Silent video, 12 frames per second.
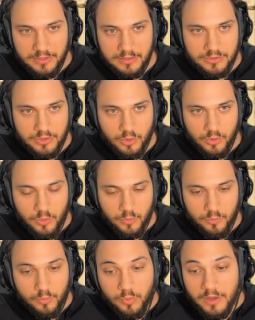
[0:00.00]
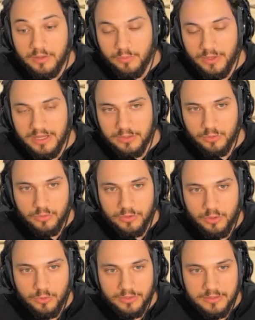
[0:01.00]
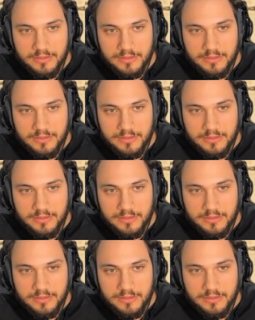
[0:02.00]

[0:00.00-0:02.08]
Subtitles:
So what would I do? Look,